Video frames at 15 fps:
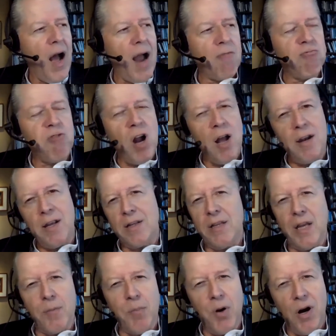
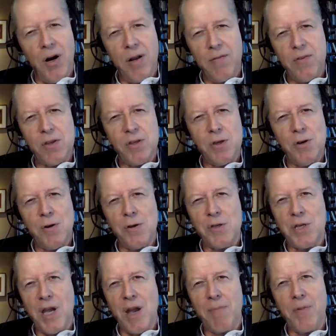ironically part of this
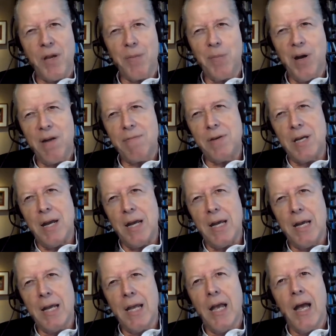Eurosceptic mafia,
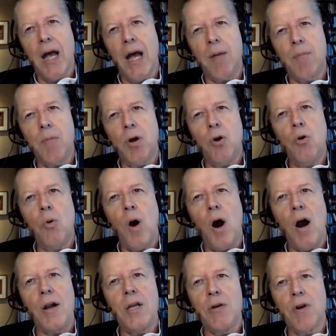who
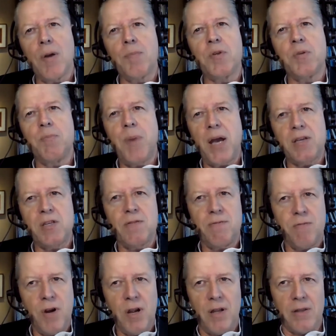are Europe's best
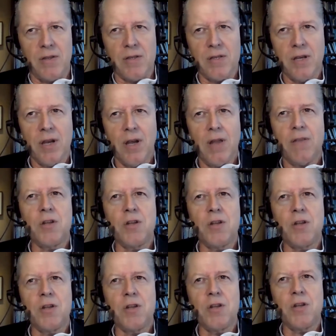friends, the
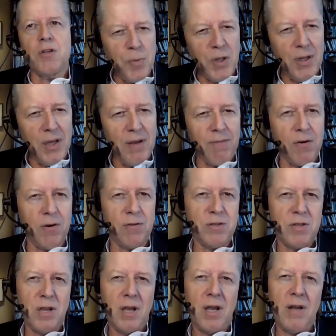true
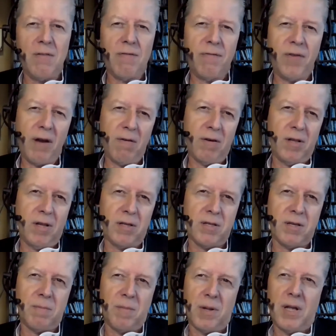believers in
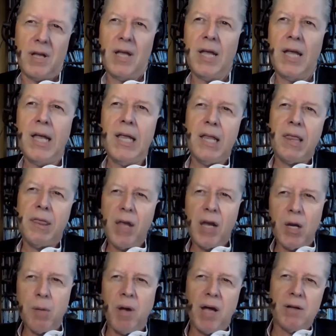federalism. The
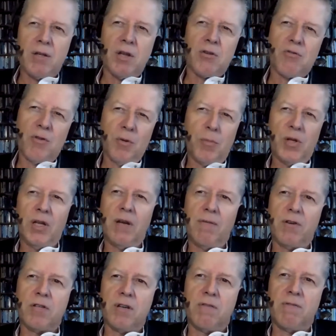thing about the true
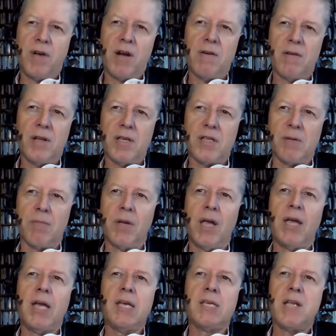believers in federalism
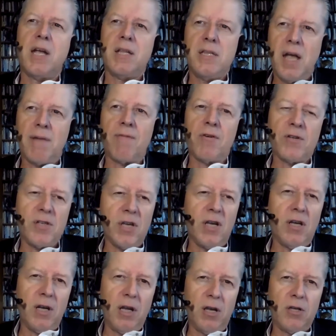is they never
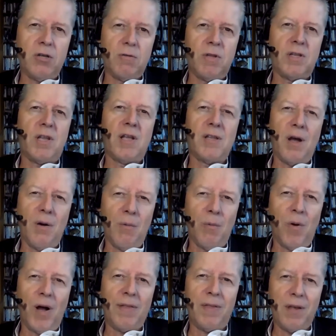see an issue that they don't
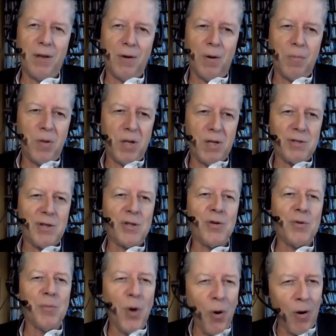want the Europeans to
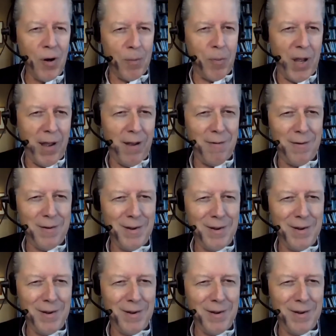do more about.